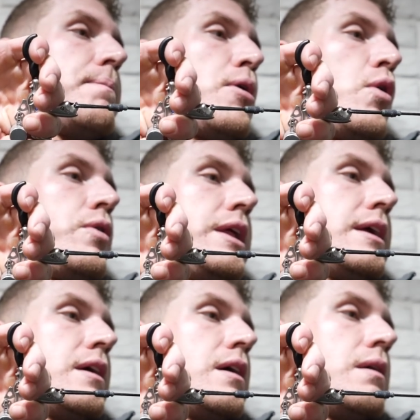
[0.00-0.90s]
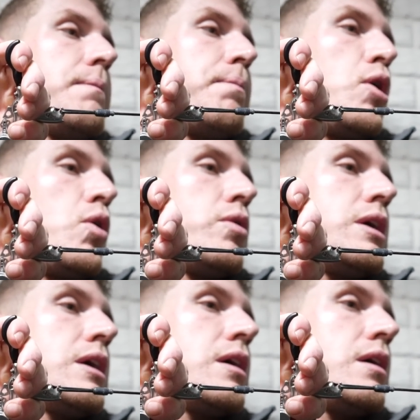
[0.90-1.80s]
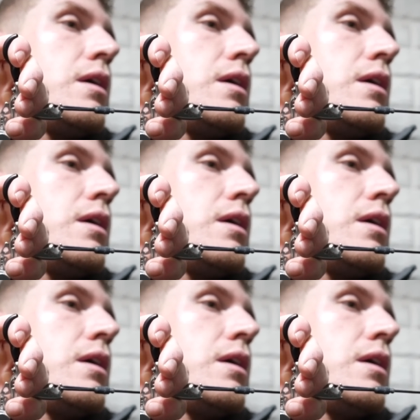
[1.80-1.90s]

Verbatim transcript: Pulling, pulling,